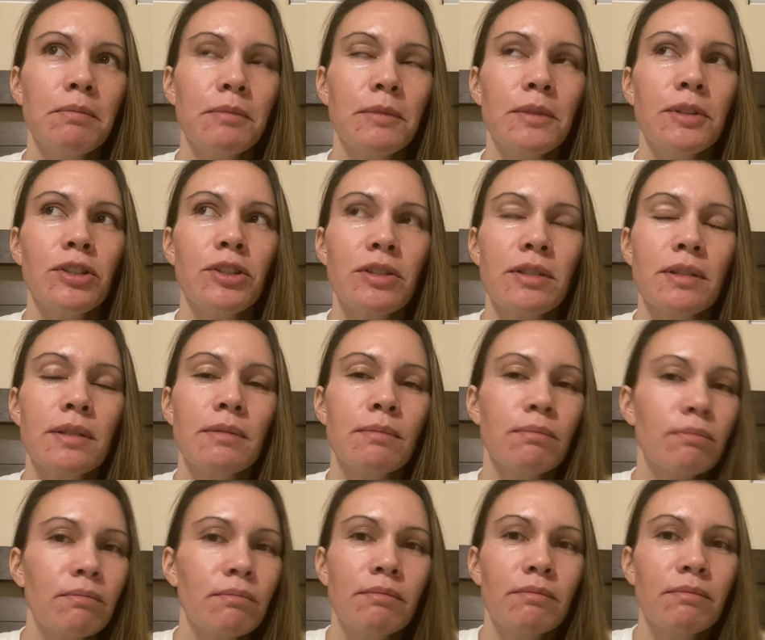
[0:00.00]
just
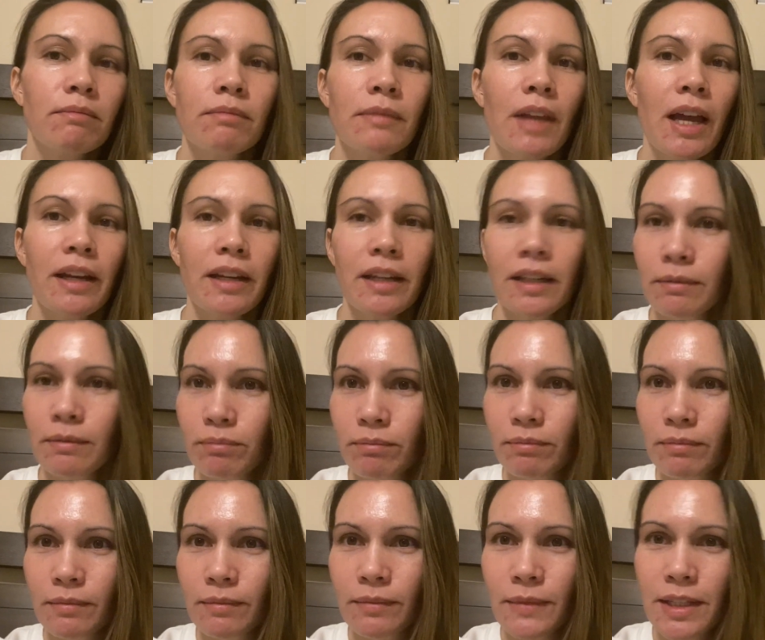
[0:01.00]
not eat,
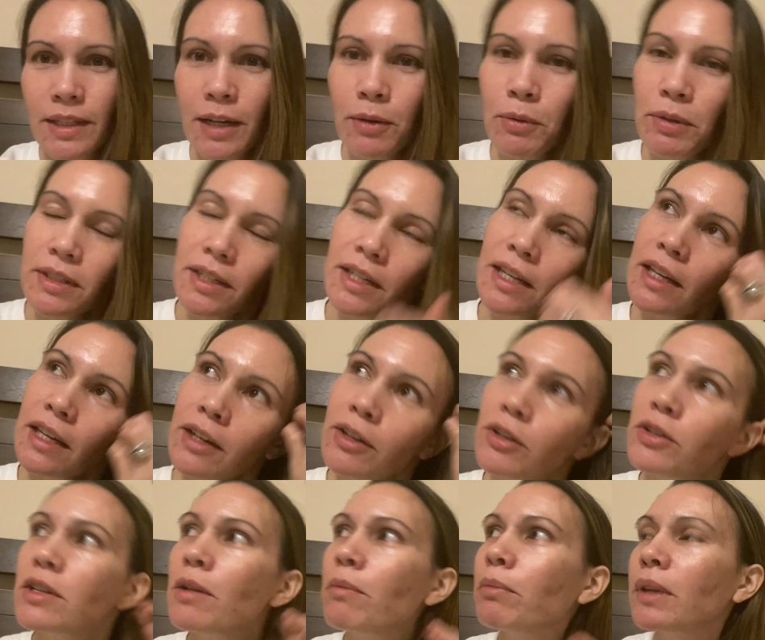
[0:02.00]
stick with tea or
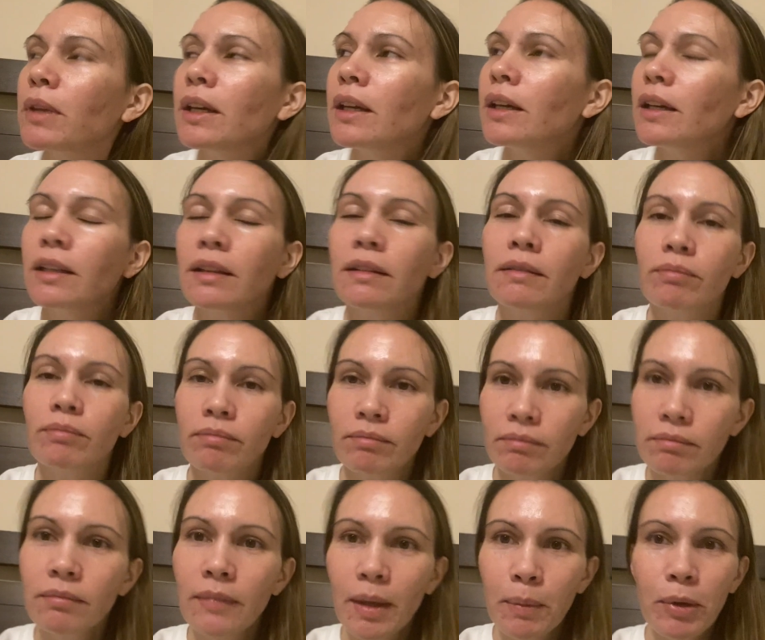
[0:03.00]
something, and
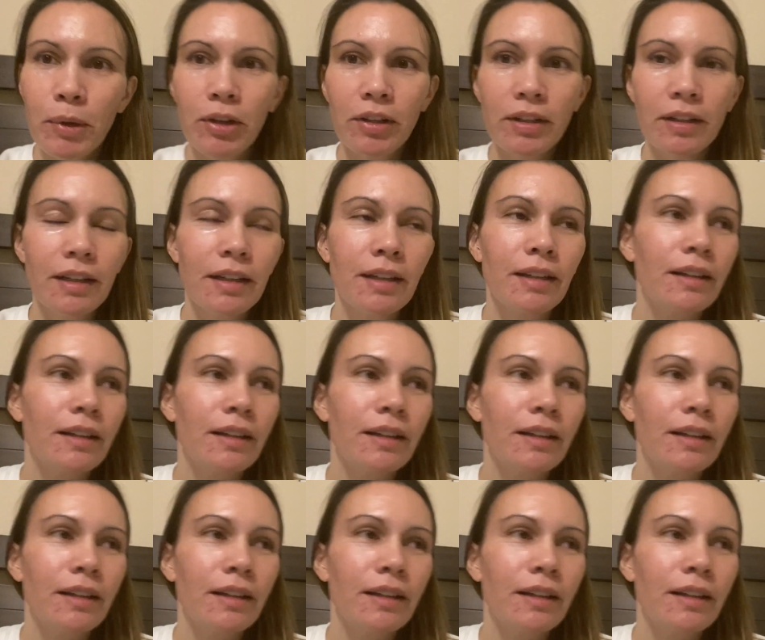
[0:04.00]
I'm good.